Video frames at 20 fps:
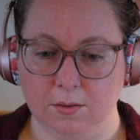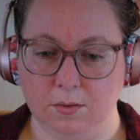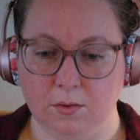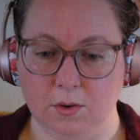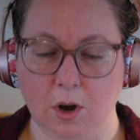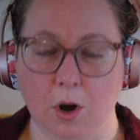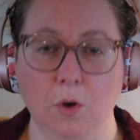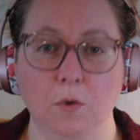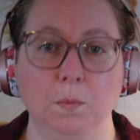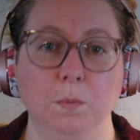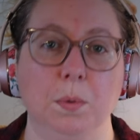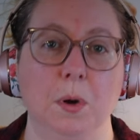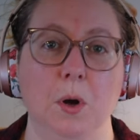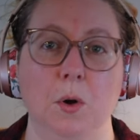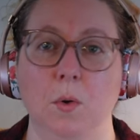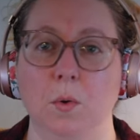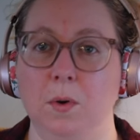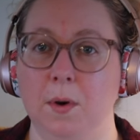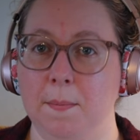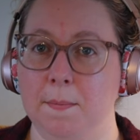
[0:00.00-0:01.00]
Don't
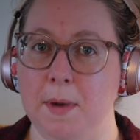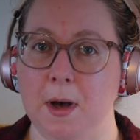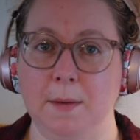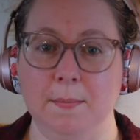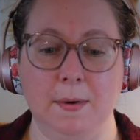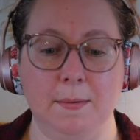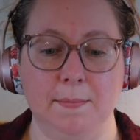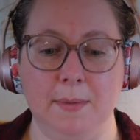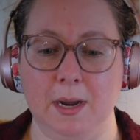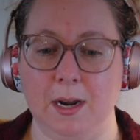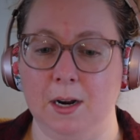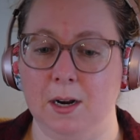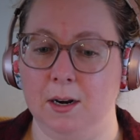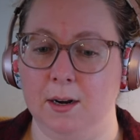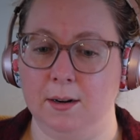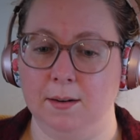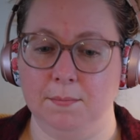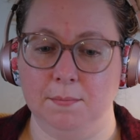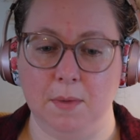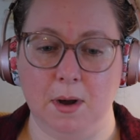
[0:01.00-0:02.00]
poke Mama
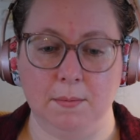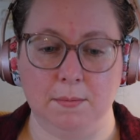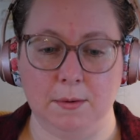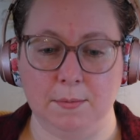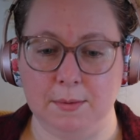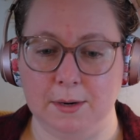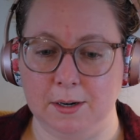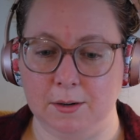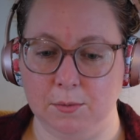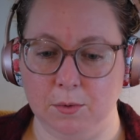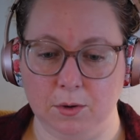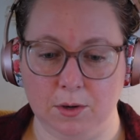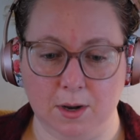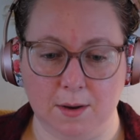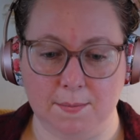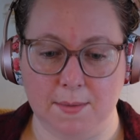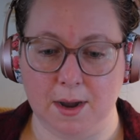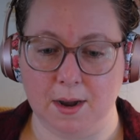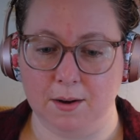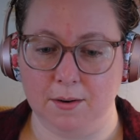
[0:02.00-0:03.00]
Bear. Mama Bear will
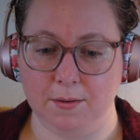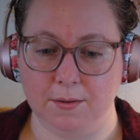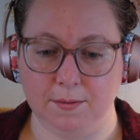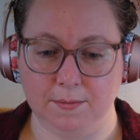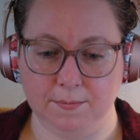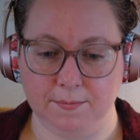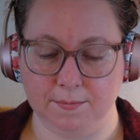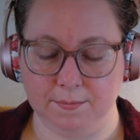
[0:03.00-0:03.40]
come out.